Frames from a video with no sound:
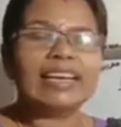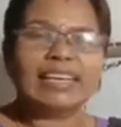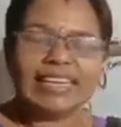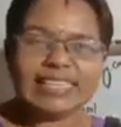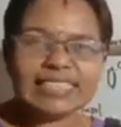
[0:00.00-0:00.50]

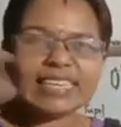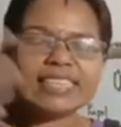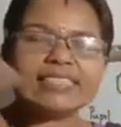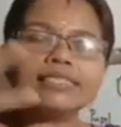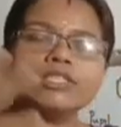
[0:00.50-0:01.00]

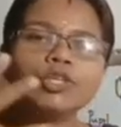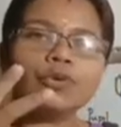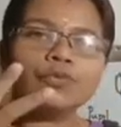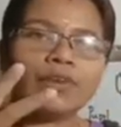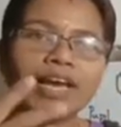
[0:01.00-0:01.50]
intensity
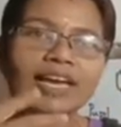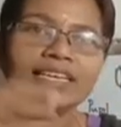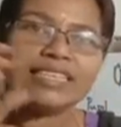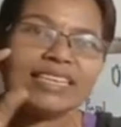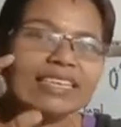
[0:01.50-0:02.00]
of
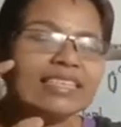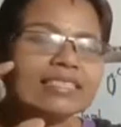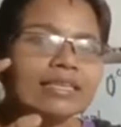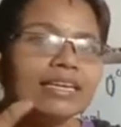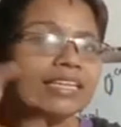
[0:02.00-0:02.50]
light
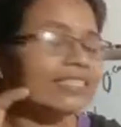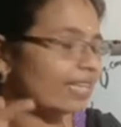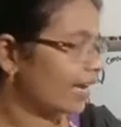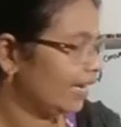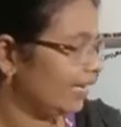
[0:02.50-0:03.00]
is
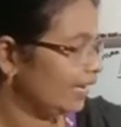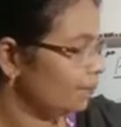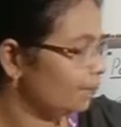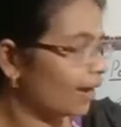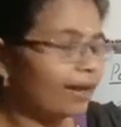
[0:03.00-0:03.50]
deciding
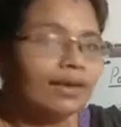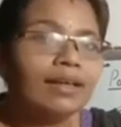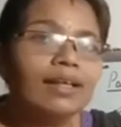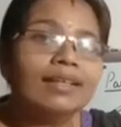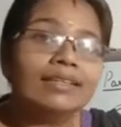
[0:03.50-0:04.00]
by
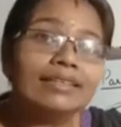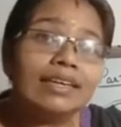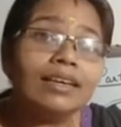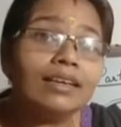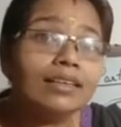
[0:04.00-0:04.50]

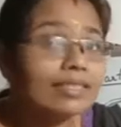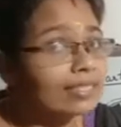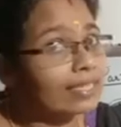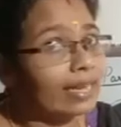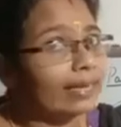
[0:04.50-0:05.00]
the
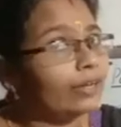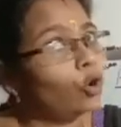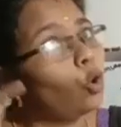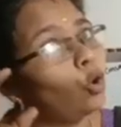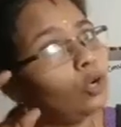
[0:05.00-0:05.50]
cell
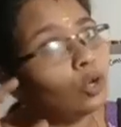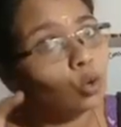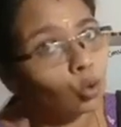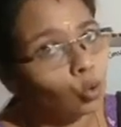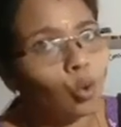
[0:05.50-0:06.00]
called
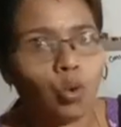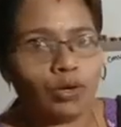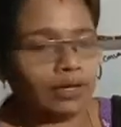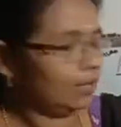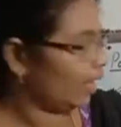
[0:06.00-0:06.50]
rod,
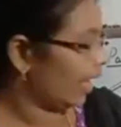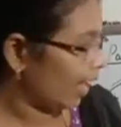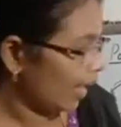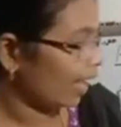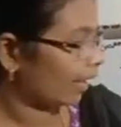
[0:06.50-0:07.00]

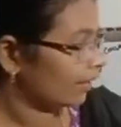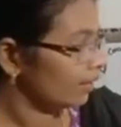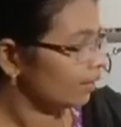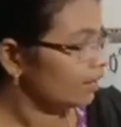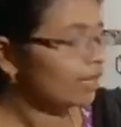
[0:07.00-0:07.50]
and
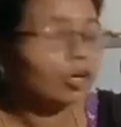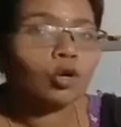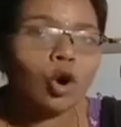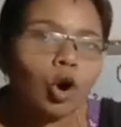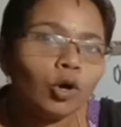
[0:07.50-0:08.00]

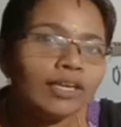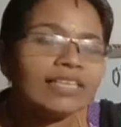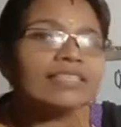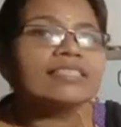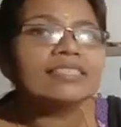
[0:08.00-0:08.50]
cone
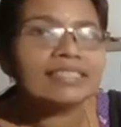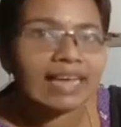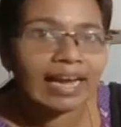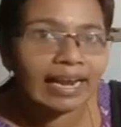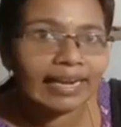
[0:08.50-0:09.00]
is
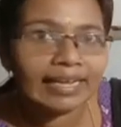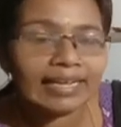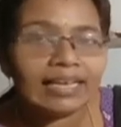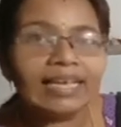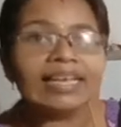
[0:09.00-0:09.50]
deciding
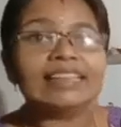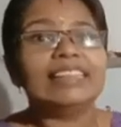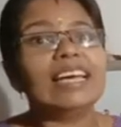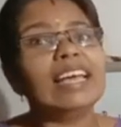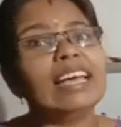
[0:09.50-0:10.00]

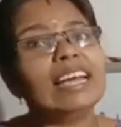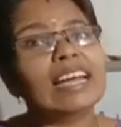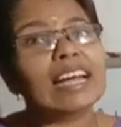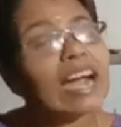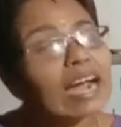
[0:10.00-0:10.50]
the
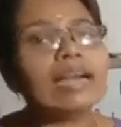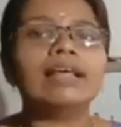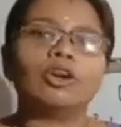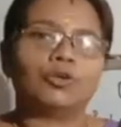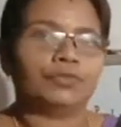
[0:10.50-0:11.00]

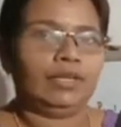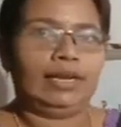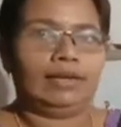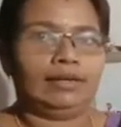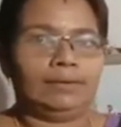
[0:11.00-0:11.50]
color of the
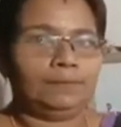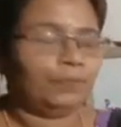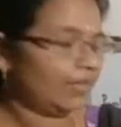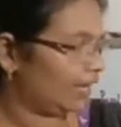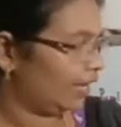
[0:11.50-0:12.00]
light.
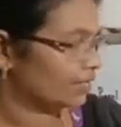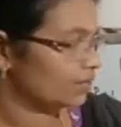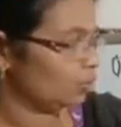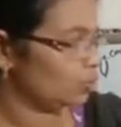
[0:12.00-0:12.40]
Okay, so